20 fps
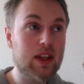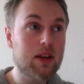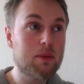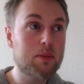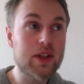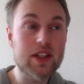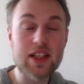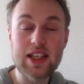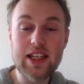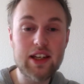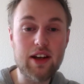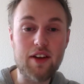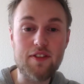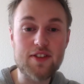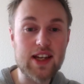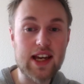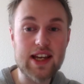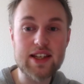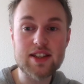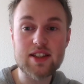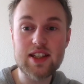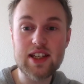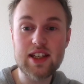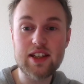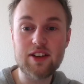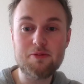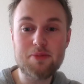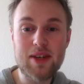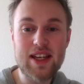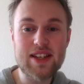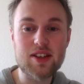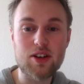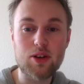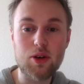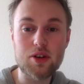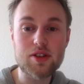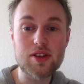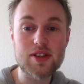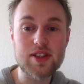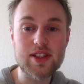But ENFJs and ENFPs are
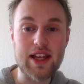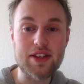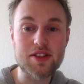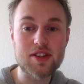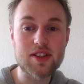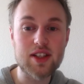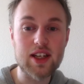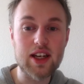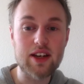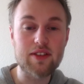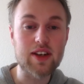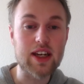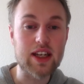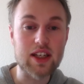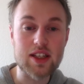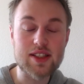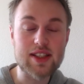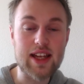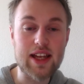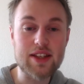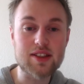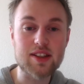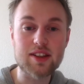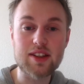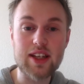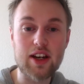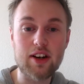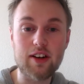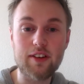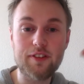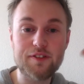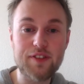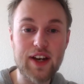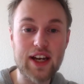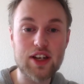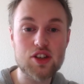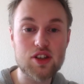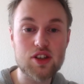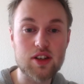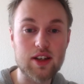also sensitive in the sense that they are
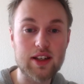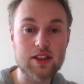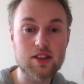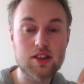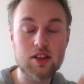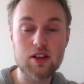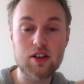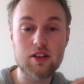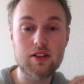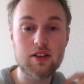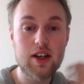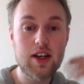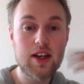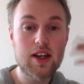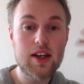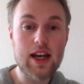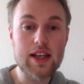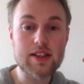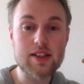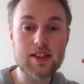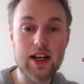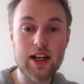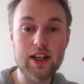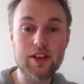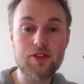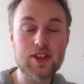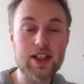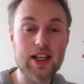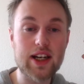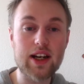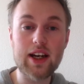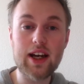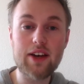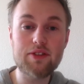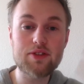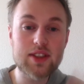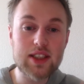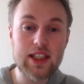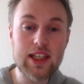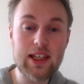affectionate. You know, as an INFJ, I
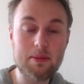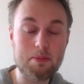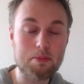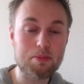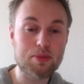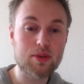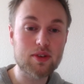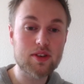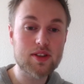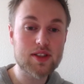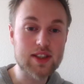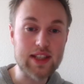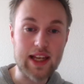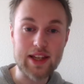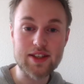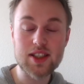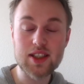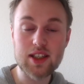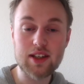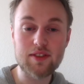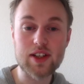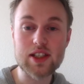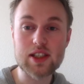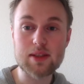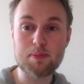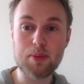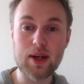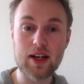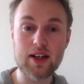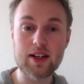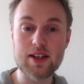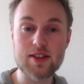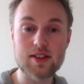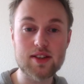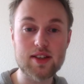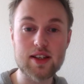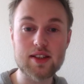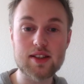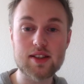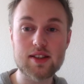have deep, sensitive
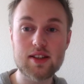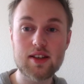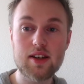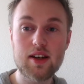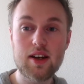experiences